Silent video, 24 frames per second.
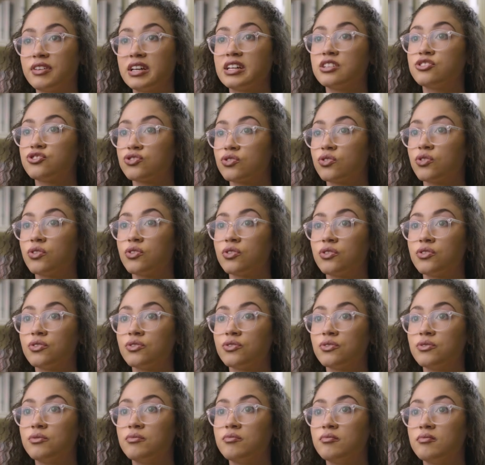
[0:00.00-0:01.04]

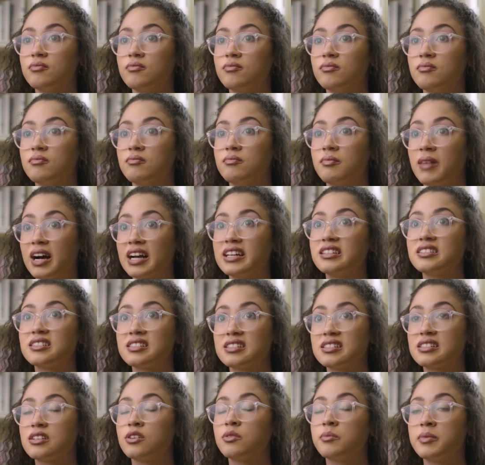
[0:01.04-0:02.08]
Evangel
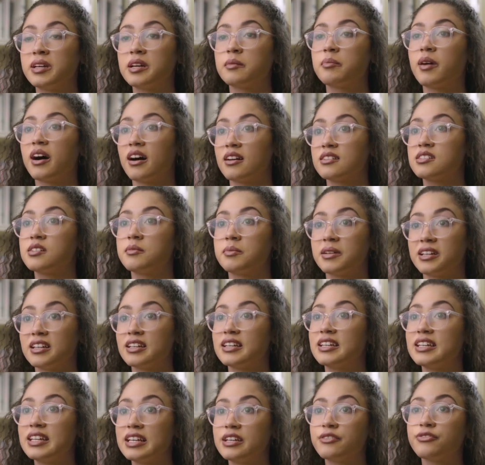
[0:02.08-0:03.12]
might still be a
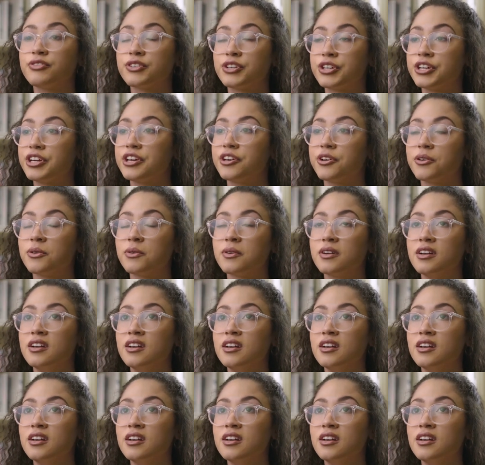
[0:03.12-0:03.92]
possibility for you.